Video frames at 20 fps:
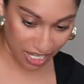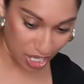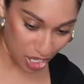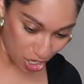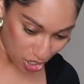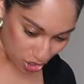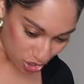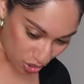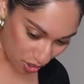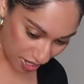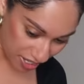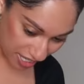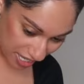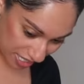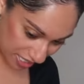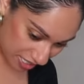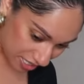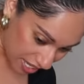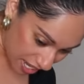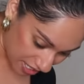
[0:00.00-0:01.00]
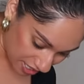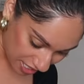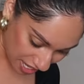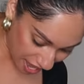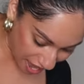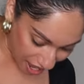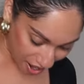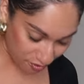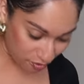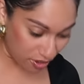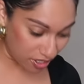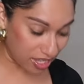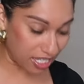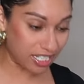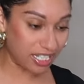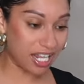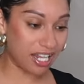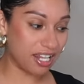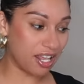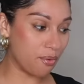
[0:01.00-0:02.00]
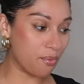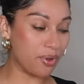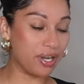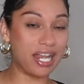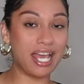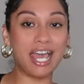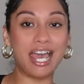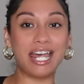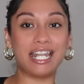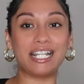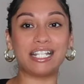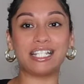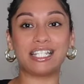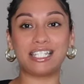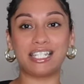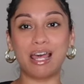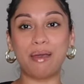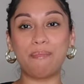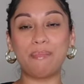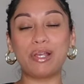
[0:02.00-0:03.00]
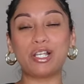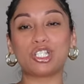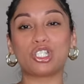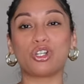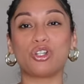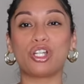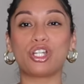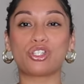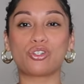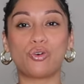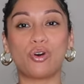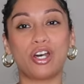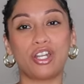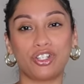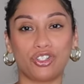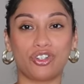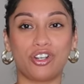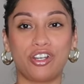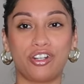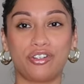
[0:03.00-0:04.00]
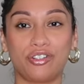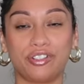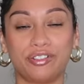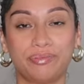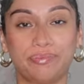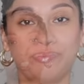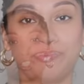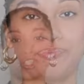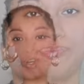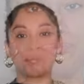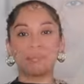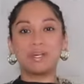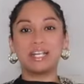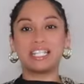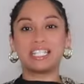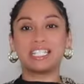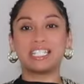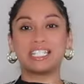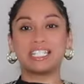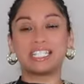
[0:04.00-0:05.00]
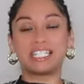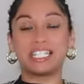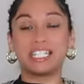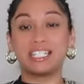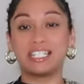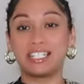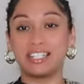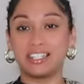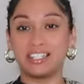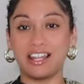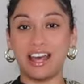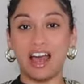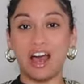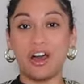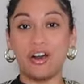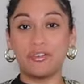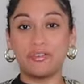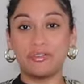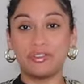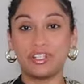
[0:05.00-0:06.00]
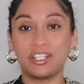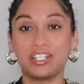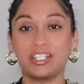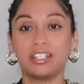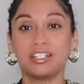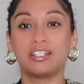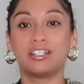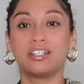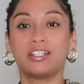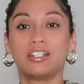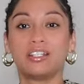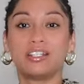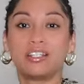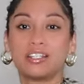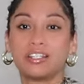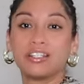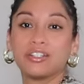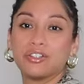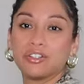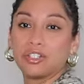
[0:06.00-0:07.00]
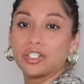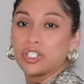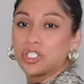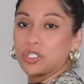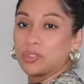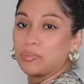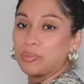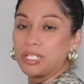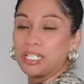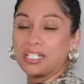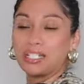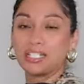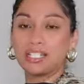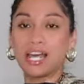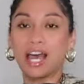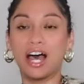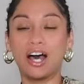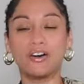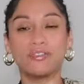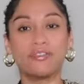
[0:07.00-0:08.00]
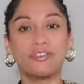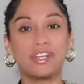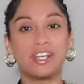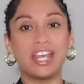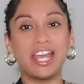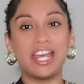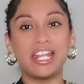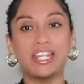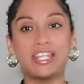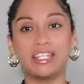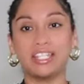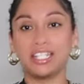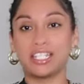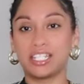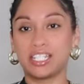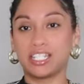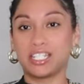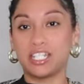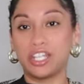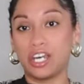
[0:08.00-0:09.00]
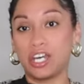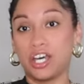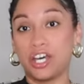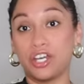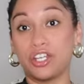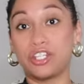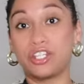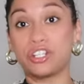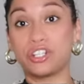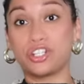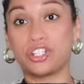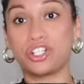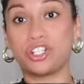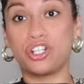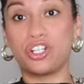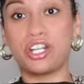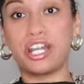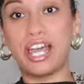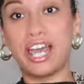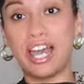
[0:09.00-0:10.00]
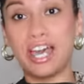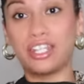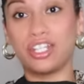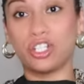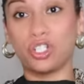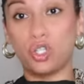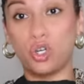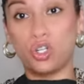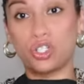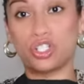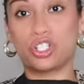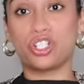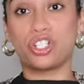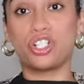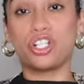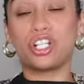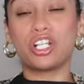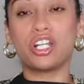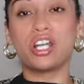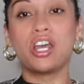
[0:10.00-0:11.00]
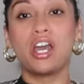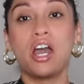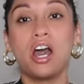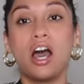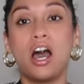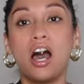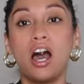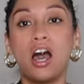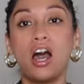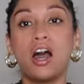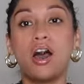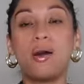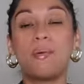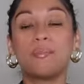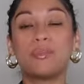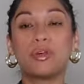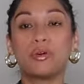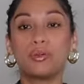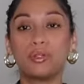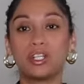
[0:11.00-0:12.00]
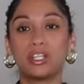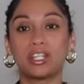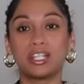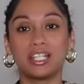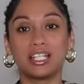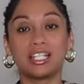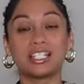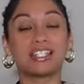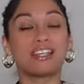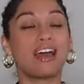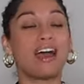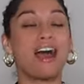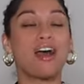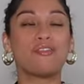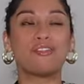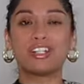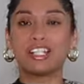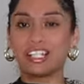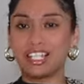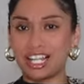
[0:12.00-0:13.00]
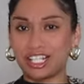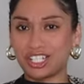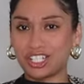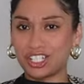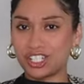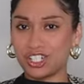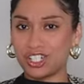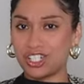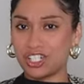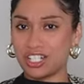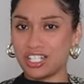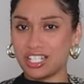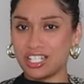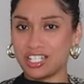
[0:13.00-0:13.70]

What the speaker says: So I guess that's everything that they went ahead and sent me. So let's go ahead and try it on. So besties, this is an outfit. You know, the two-piece outfit, and this is the other shirt I had, the long shirt. The only thing is, I really like the shirt.